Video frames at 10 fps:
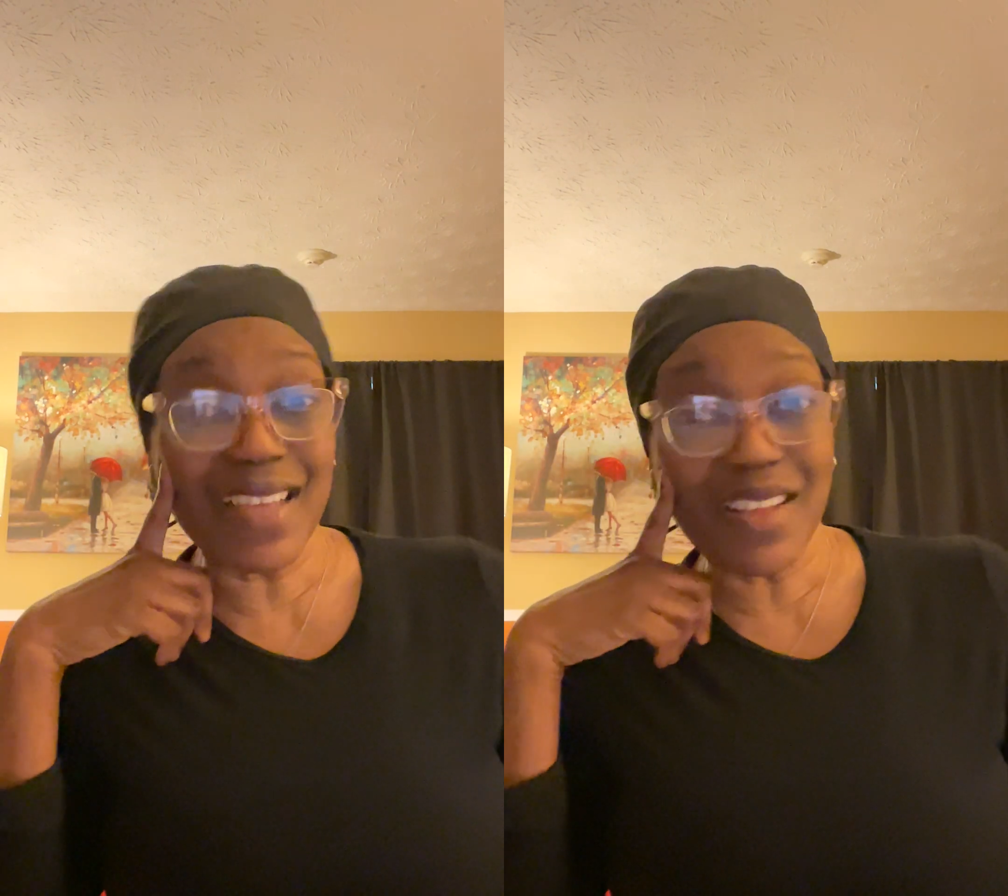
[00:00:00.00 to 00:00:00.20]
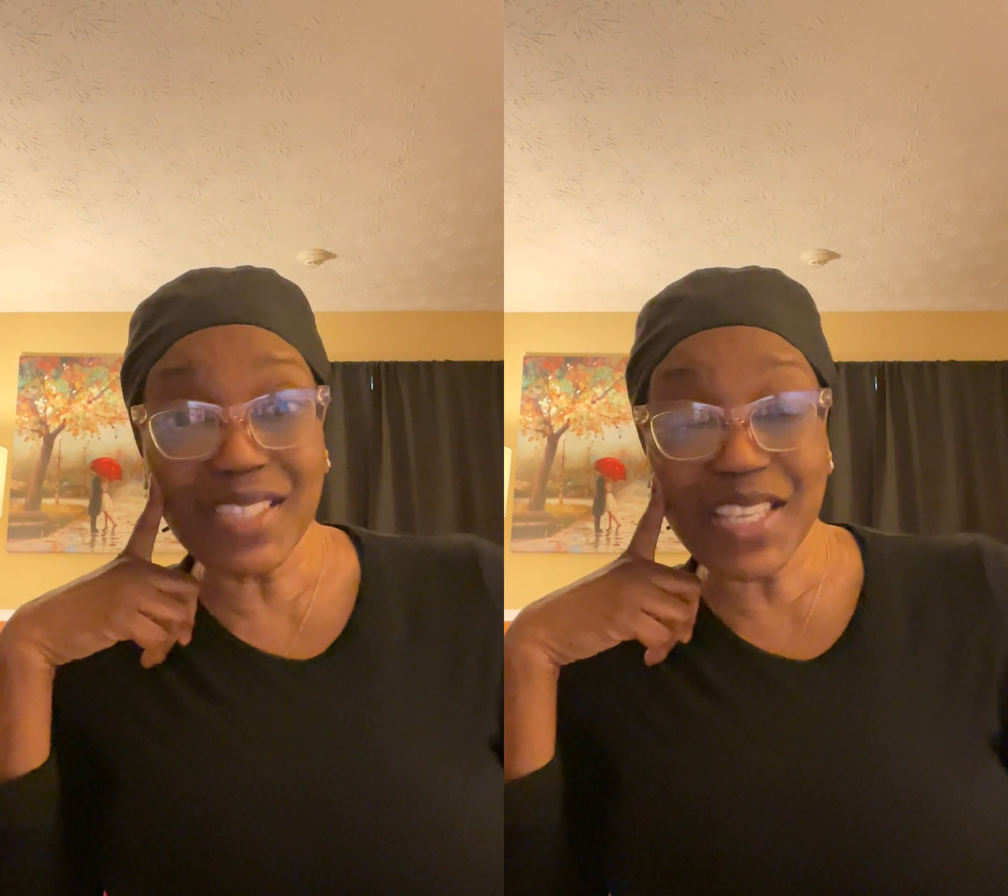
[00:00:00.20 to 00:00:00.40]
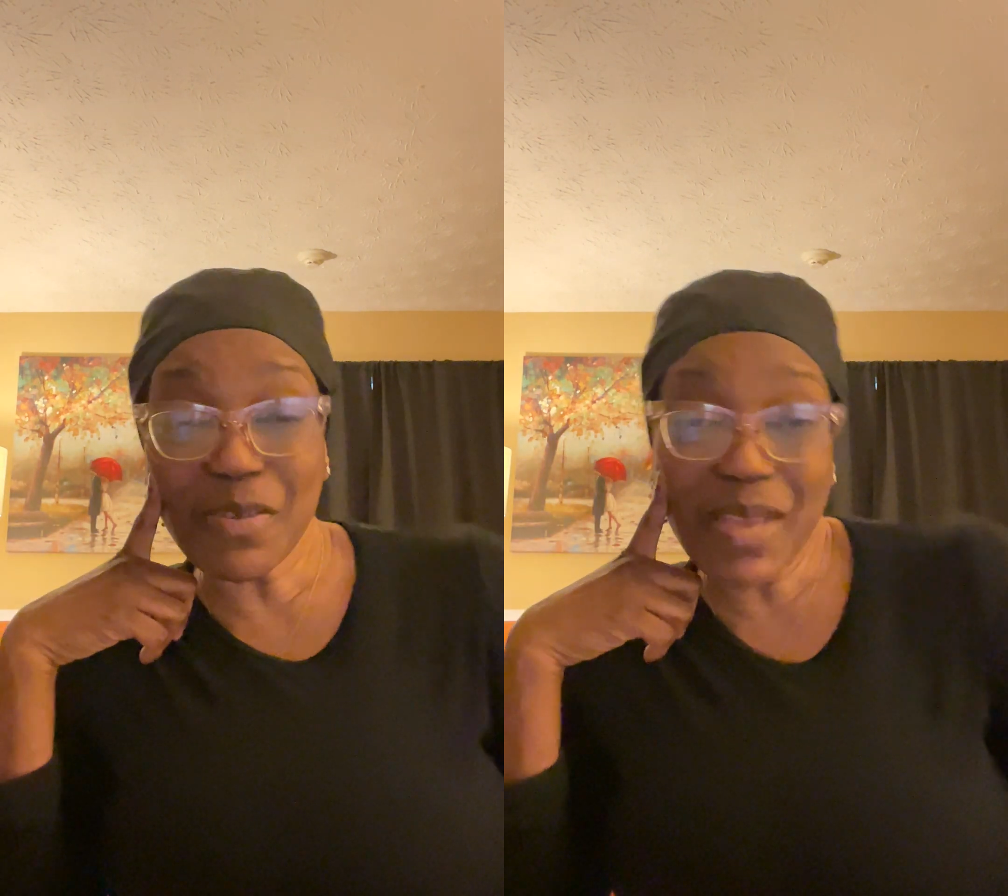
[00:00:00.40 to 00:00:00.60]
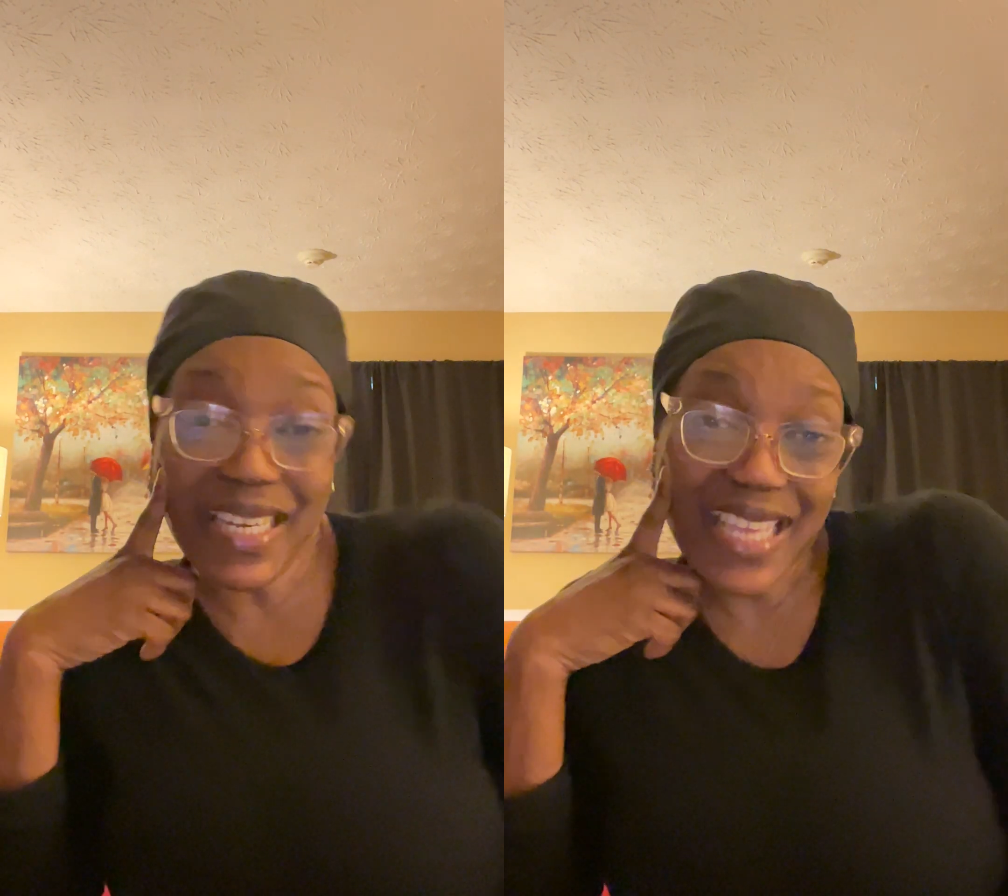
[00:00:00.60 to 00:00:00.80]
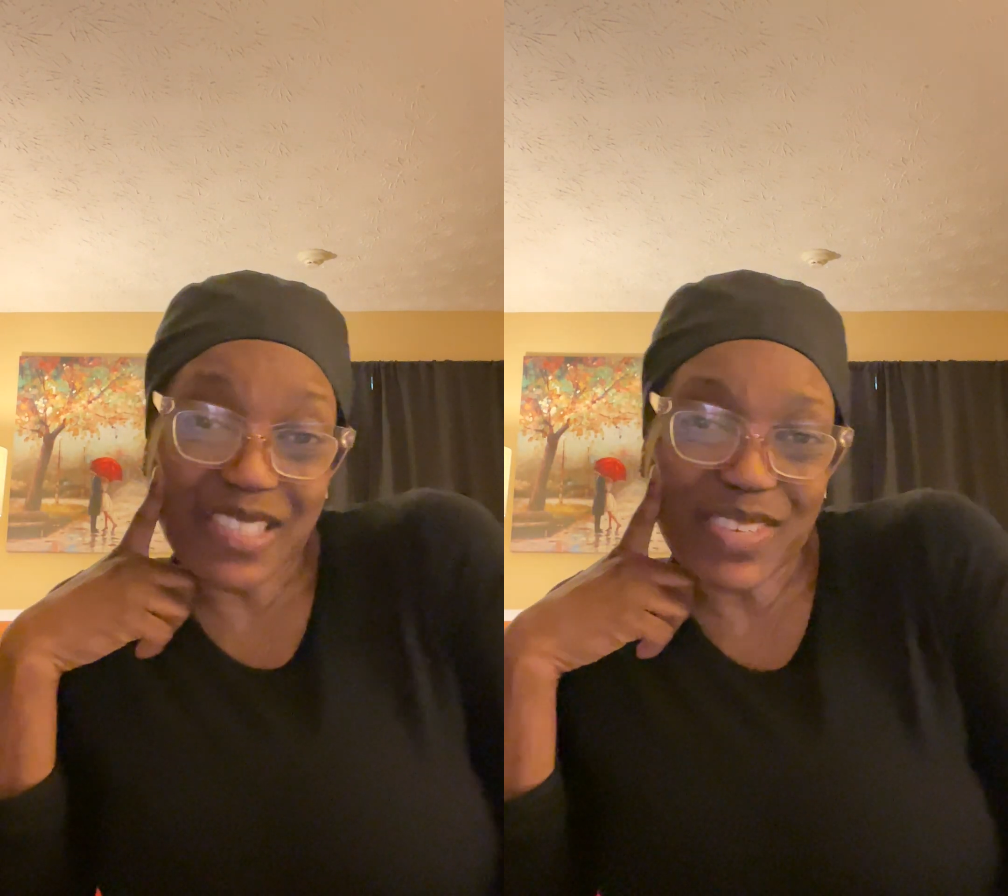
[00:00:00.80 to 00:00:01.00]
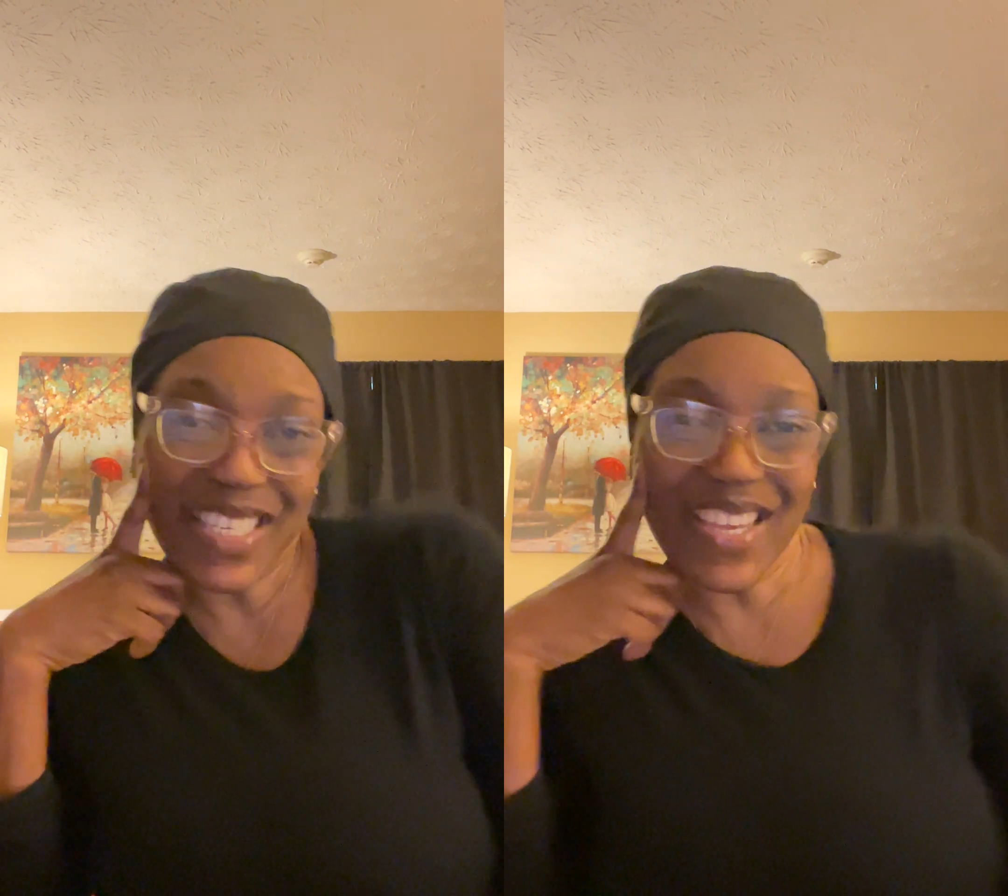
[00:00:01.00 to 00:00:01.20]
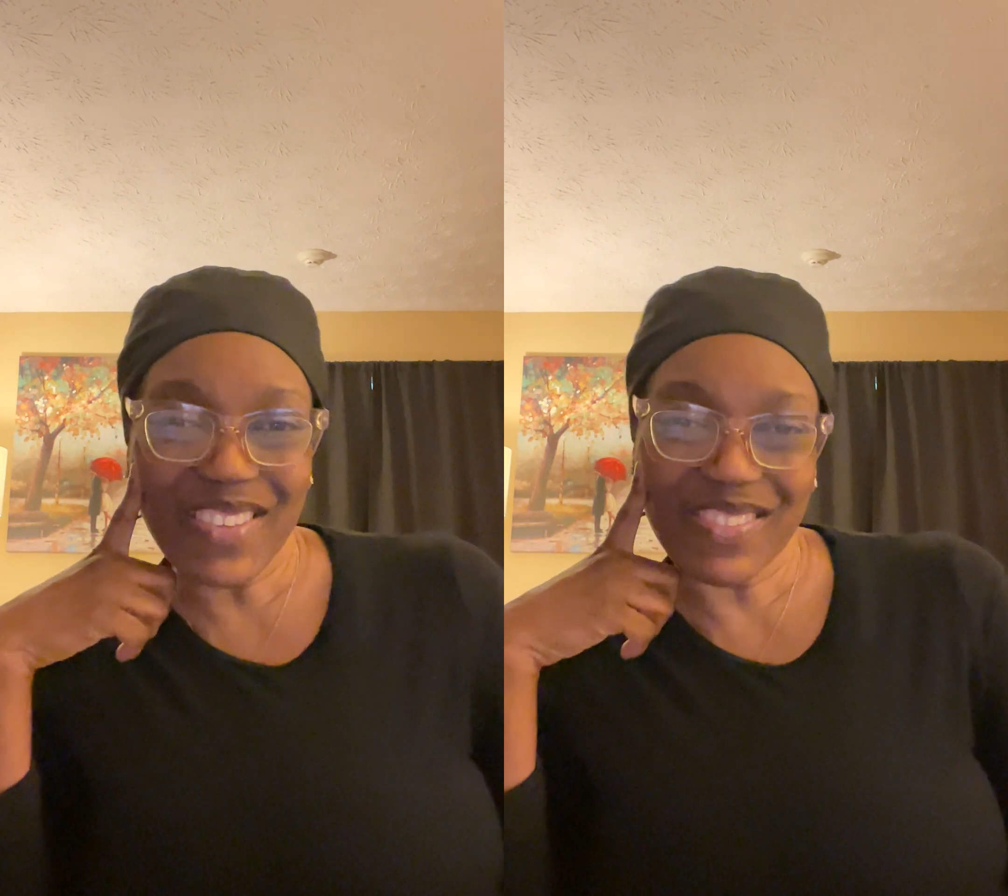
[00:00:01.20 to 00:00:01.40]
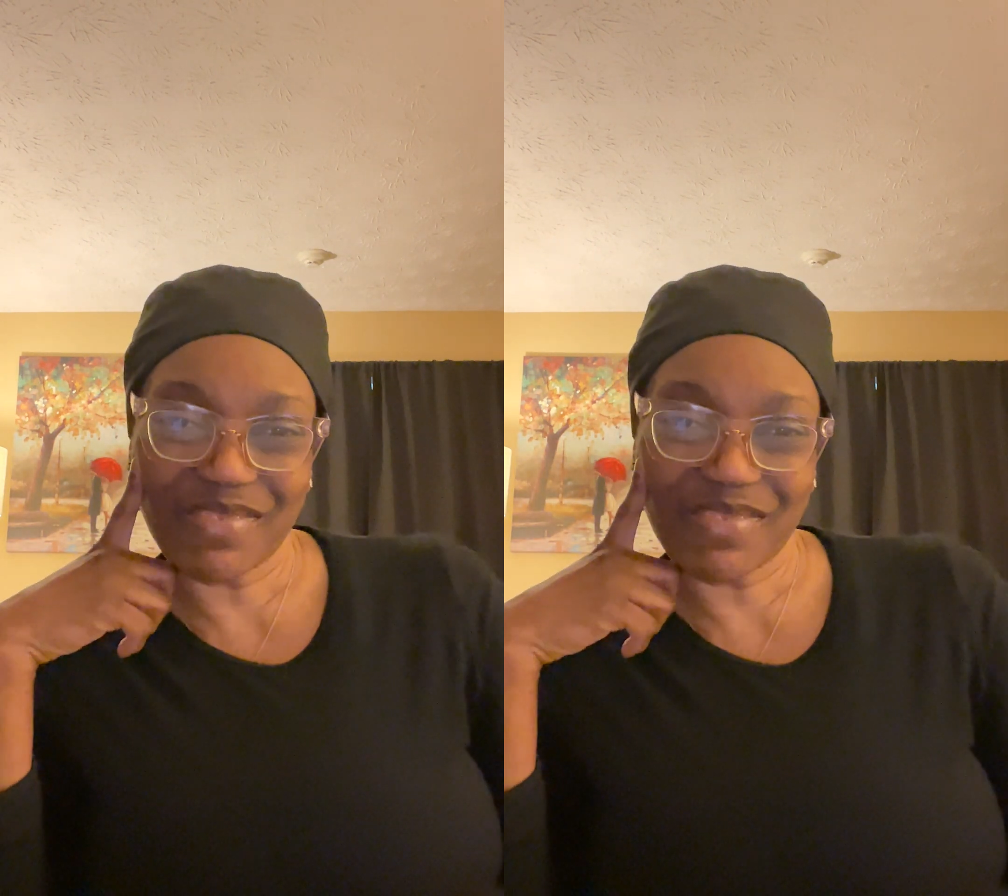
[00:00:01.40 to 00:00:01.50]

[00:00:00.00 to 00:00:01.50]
I'll see you in my next video.